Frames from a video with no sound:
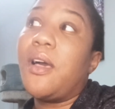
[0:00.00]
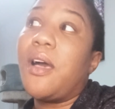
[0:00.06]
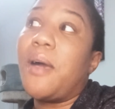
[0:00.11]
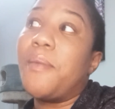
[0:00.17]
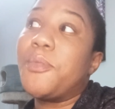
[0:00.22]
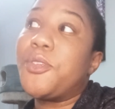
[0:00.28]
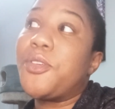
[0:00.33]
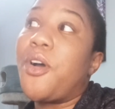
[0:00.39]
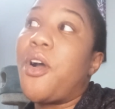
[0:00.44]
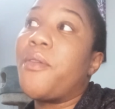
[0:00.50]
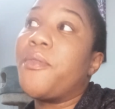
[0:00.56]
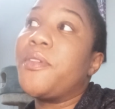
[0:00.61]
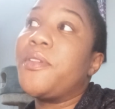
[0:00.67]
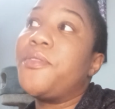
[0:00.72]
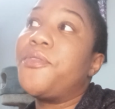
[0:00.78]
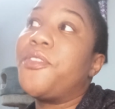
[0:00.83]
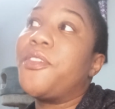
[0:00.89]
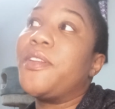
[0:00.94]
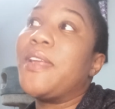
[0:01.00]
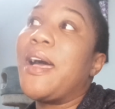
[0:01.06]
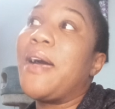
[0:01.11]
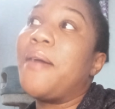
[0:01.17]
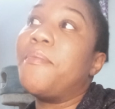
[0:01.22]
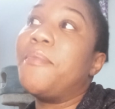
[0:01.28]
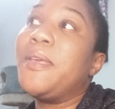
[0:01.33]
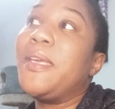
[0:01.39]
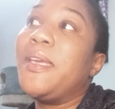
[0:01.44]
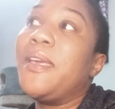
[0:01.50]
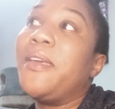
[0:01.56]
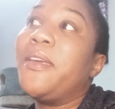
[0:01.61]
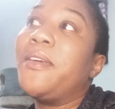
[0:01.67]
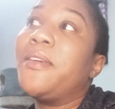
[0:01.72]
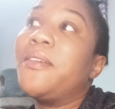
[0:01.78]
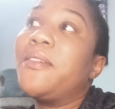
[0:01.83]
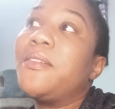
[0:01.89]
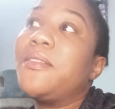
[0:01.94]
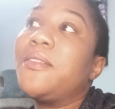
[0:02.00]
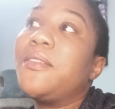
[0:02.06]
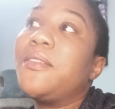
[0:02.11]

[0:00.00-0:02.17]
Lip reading: I'm sorry for not being